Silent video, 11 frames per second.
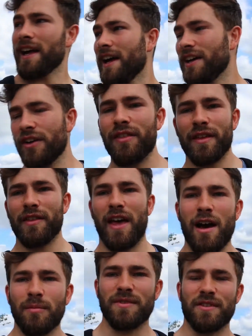Another thing that
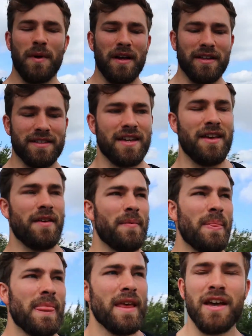helps as well is
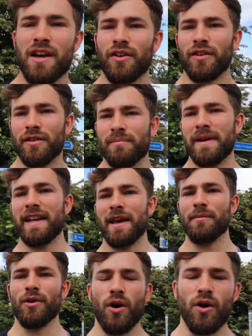me and him
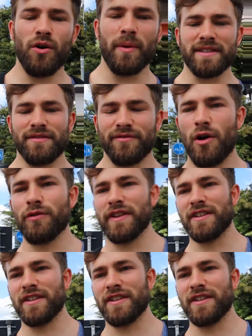were always involved in